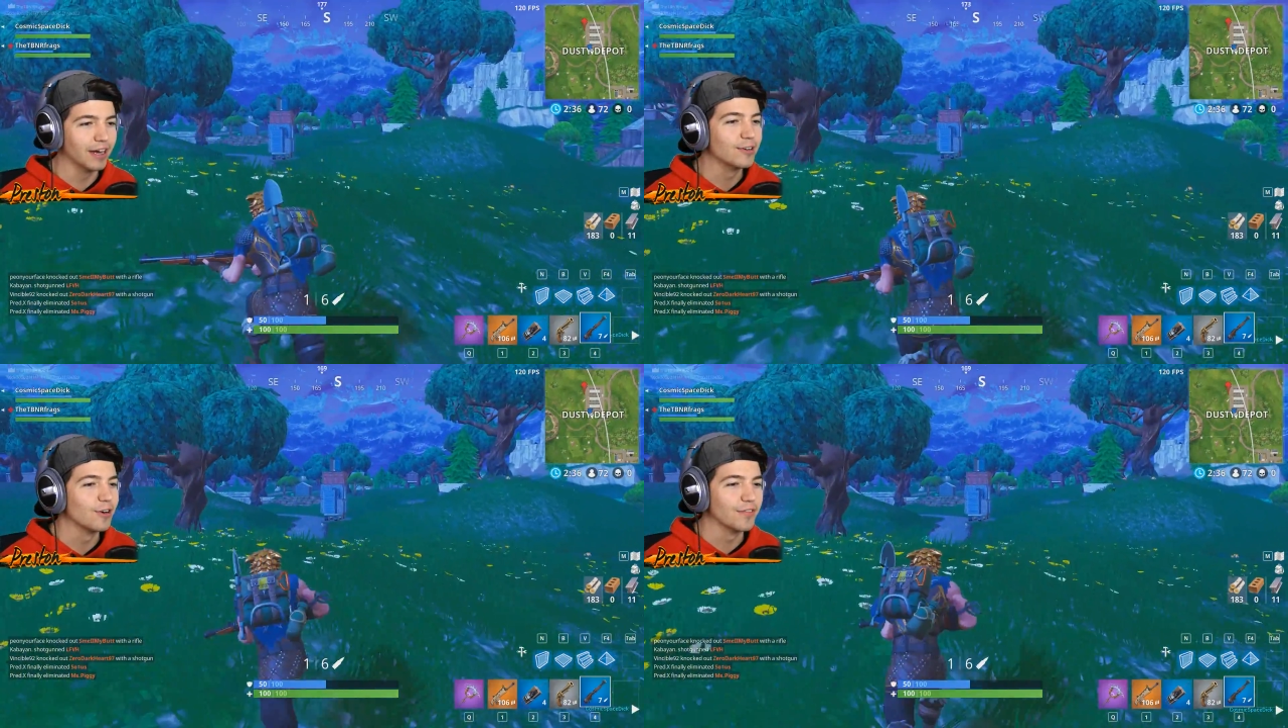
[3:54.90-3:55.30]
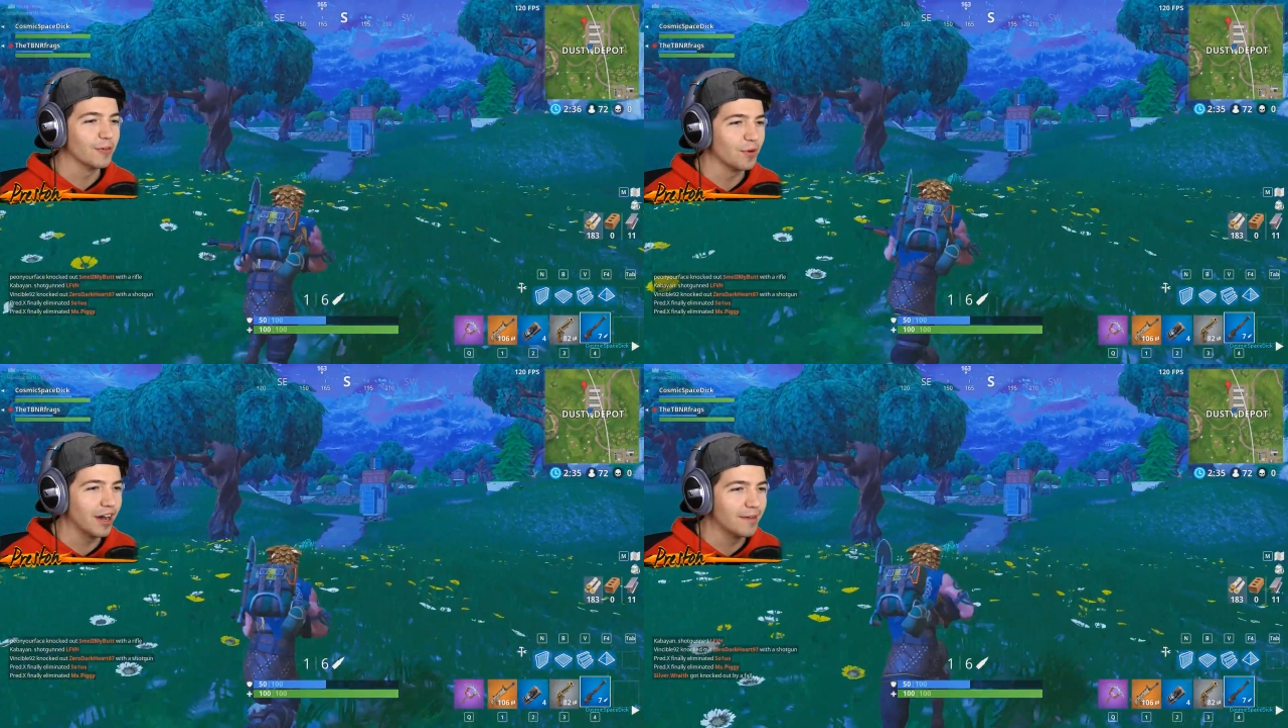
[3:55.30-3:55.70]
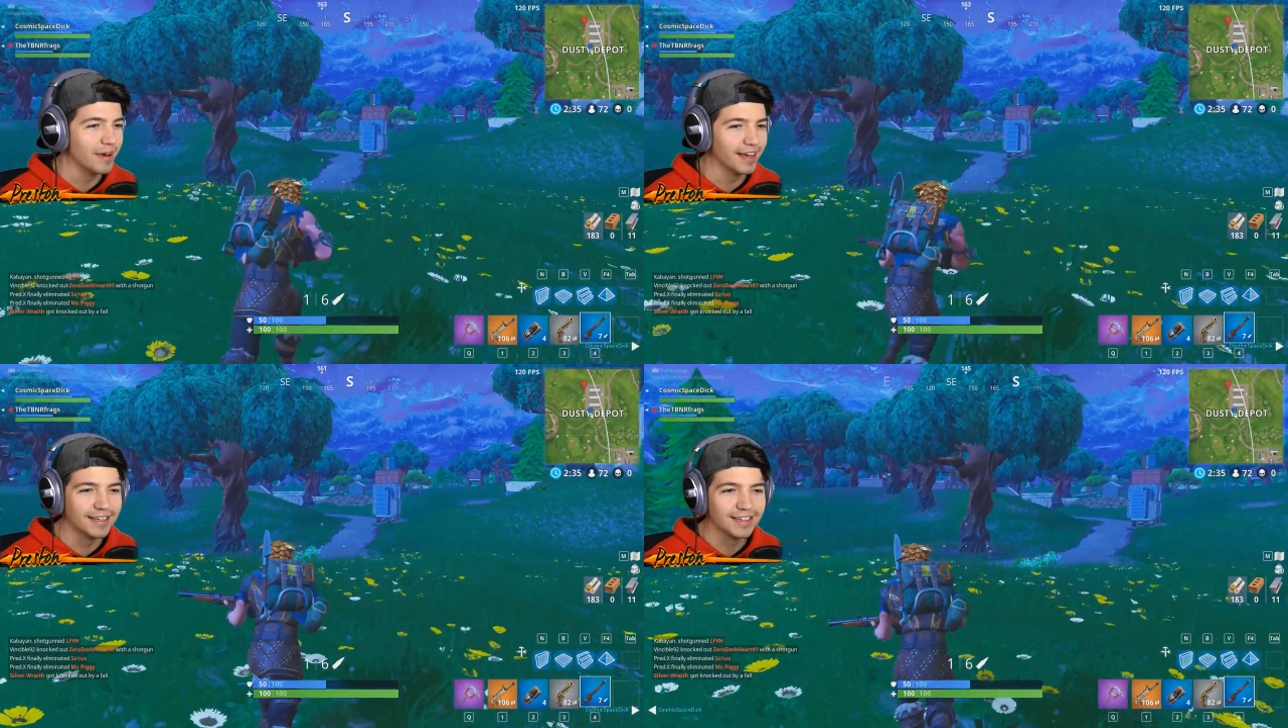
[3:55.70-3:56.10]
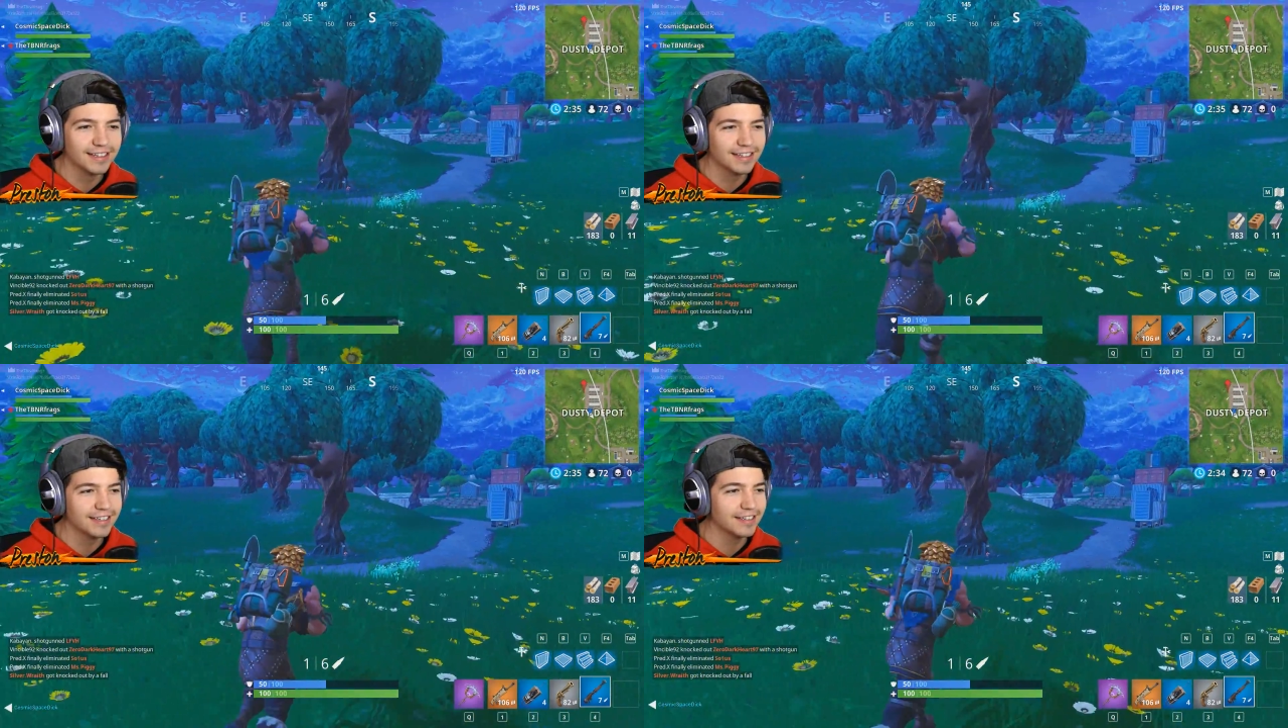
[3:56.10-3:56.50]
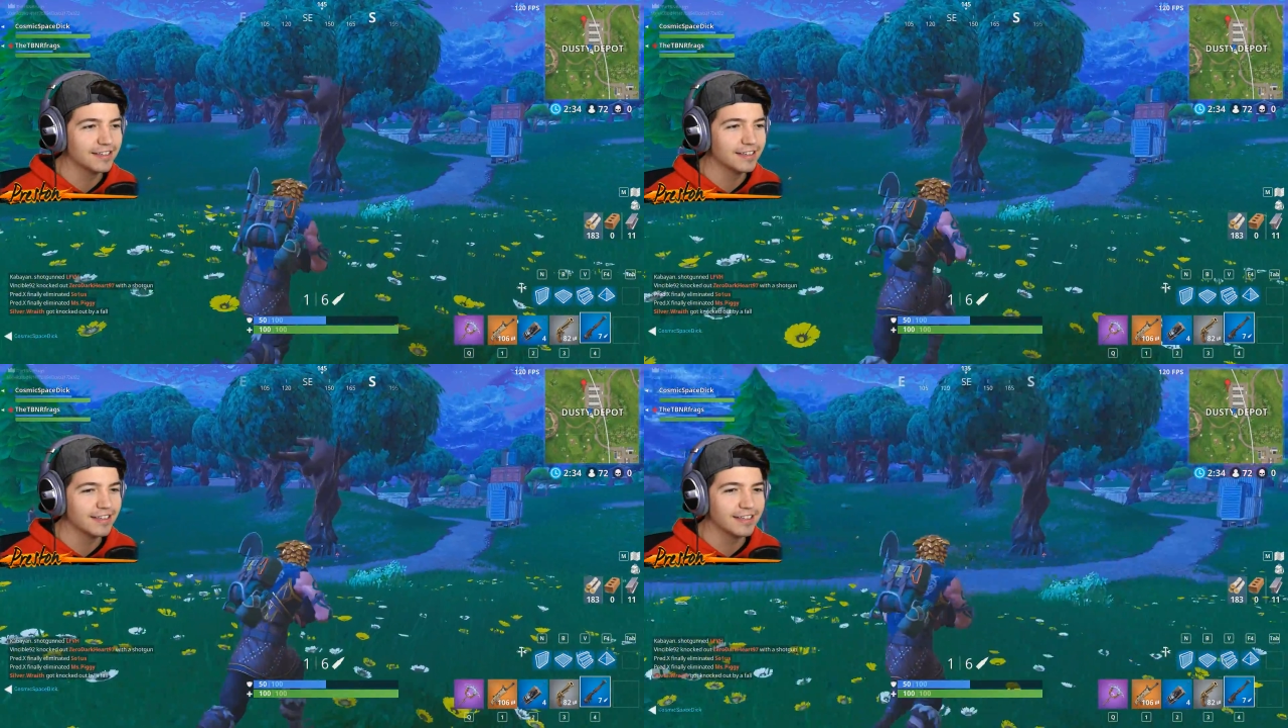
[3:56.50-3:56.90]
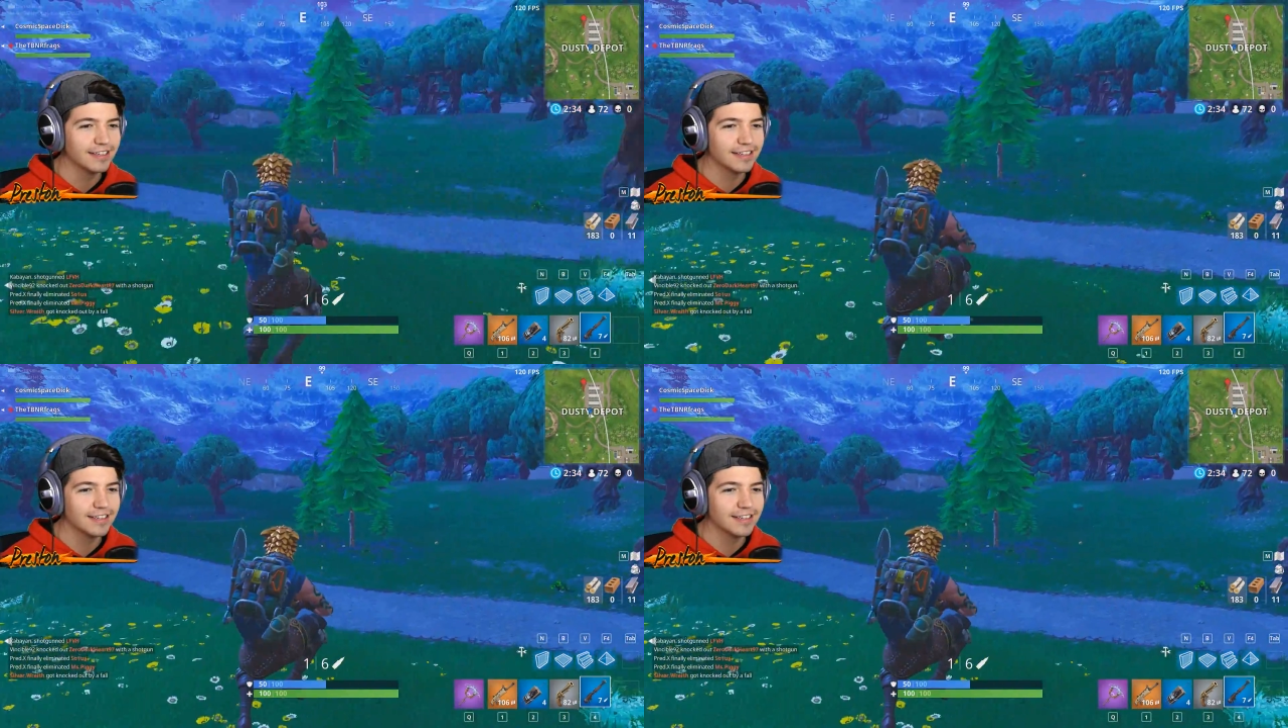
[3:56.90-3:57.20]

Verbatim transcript: well, I don't know if that rhyme, man. Oh yeah,